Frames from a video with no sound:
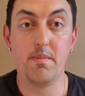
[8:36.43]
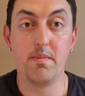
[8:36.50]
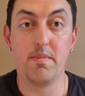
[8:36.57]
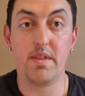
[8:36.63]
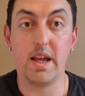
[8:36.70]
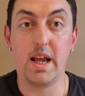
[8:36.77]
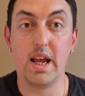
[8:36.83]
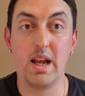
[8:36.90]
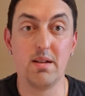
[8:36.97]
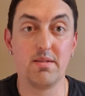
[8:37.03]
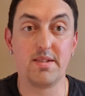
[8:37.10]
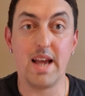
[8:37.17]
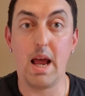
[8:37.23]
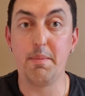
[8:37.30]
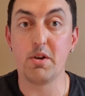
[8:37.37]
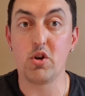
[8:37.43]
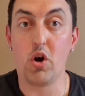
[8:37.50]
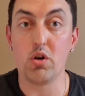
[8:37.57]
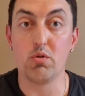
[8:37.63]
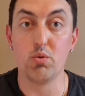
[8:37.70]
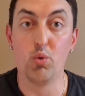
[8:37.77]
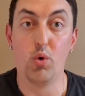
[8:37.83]
their time at
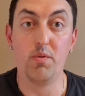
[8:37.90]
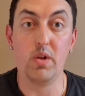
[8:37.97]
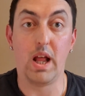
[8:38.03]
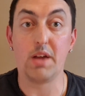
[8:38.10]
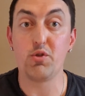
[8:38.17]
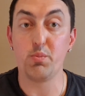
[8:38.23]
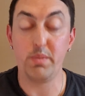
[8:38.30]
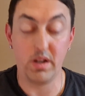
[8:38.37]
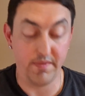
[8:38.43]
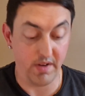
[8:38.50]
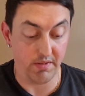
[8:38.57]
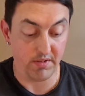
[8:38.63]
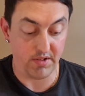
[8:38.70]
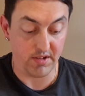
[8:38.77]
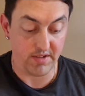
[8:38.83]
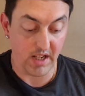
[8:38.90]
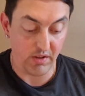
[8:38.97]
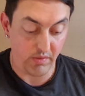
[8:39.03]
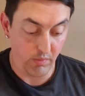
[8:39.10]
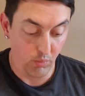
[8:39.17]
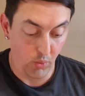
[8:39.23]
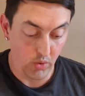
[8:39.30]
Cogra Oval hasn't been a very
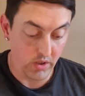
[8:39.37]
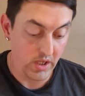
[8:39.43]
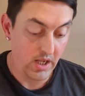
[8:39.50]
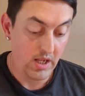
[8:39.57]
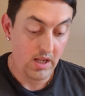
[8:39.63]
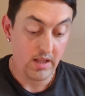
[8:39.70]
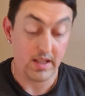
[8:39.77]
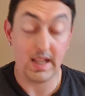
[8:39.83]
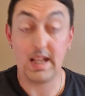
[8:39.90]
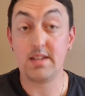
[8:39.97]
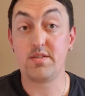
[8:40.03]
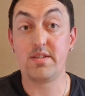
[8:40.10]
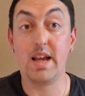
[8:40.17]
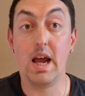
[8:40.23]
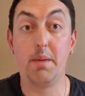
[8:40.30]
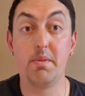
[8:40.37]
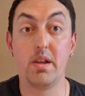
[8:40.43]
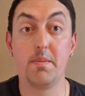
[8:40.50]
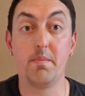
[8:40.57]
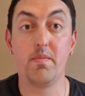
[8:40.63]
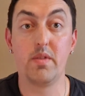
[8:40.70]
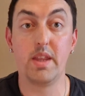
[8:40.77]
successful one. The last time
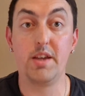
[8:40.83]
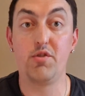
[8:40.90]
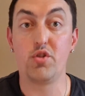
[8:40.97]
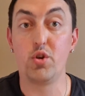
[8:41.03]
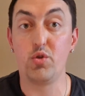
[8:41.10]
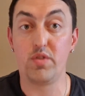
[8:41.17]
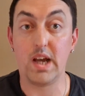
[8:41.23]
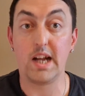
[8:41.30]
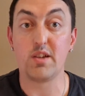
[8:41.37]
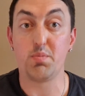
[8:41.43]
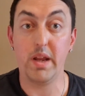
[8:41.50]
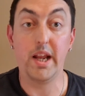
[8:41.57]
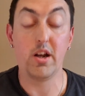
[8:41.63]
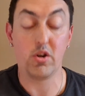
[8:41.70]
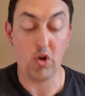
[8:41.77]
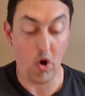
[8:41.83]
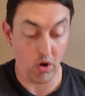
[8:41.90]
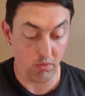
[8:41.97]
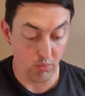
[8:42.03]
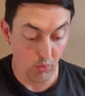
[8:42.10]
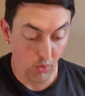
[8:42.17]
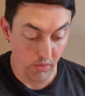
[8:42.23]
that these 2 sides played at
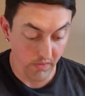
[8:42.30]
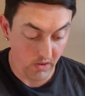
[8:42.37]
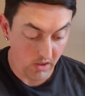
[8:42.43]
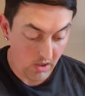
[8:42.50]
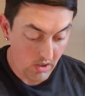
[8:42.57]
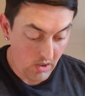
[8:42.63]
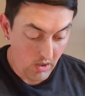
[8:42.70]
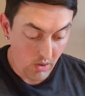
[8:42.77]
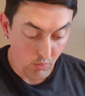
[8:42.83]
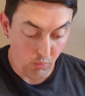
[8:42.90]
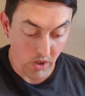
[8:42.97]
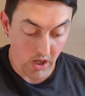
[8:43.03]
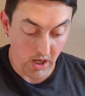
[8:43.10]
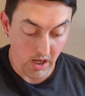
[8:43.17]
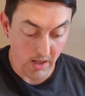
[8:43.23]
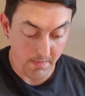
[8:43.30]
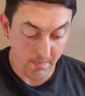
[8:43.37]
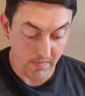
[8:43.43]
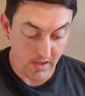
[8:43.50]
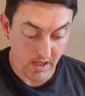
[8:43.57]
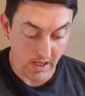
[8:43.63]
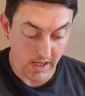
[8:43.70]
Cogra Oval were
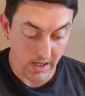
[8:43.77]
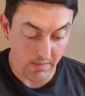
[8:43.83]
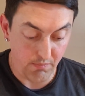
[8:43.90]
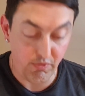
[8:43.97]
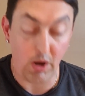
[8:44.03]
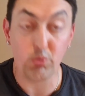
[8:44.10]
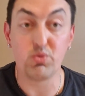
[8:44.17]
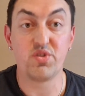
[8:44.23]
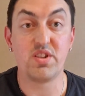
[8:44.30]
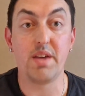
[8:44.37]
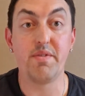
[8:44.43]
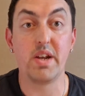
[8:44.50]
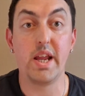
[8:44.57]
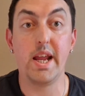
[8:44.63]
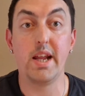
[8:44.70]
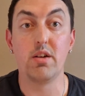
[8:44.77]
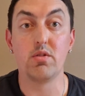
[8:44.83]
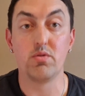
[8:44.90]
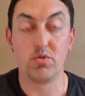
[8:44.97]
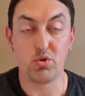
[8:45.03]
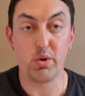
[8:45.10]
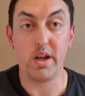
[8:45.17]
round 17
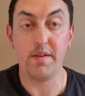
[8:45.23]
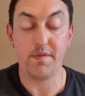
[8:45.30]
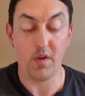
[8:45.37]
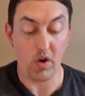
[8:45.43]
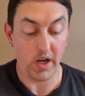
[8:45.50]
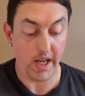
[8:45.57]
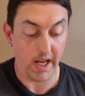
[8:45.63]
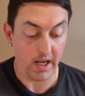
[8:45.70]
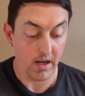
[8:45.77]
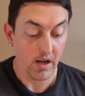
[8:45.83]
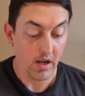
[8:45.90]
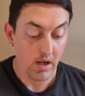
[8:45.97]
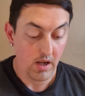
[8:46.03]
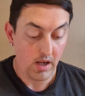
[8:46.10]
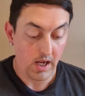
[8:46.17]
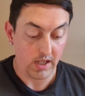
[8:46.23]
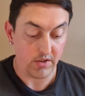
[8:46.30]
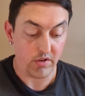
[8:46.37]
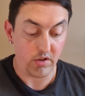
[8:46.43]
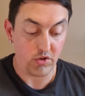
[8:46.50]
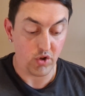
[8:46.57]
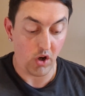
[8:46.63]
2014, and
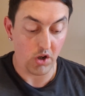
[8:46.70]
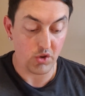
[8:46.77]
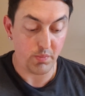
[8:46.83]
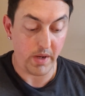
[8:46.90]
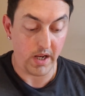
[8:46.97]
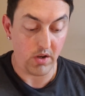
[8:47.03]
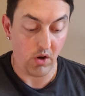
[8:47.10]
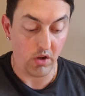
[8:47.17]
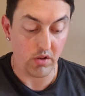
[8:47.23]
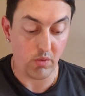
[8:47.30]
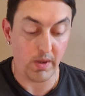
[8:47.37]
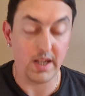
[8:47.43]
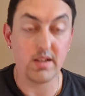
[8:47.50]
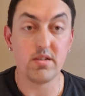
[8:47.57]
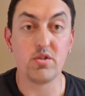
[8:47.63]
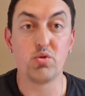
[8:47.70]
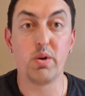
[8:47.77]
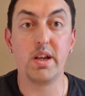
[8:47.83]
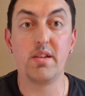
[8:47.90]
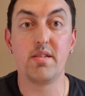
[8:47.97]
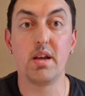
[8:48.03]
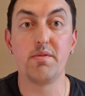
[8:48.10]
St George beat North Queensland
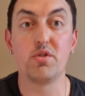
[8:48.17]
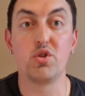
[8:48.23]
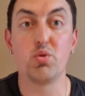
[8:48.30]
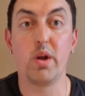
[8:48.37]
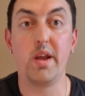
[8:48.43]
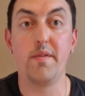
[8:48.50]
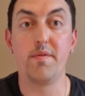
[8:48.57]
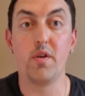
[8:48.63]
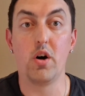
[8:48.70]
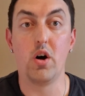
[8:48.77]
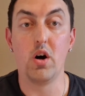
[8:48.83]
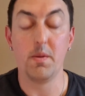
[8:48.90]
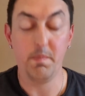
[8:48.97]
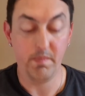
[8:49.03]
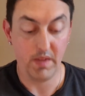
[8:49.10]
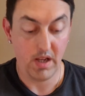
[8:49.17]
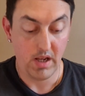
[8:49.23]
27-24.